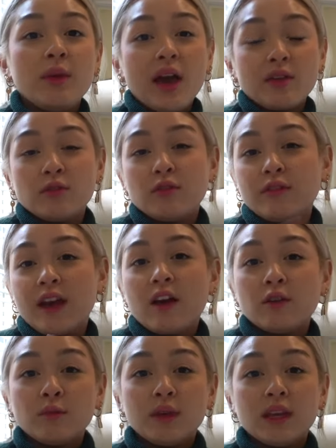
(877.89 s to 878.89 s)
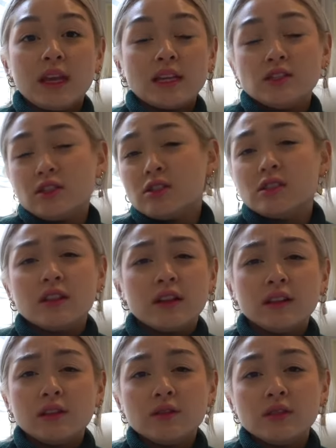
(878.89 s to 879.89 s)
how you found me, and it's just a
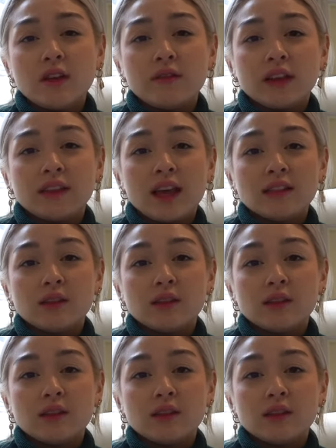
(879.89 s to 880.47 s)
little stuff like that,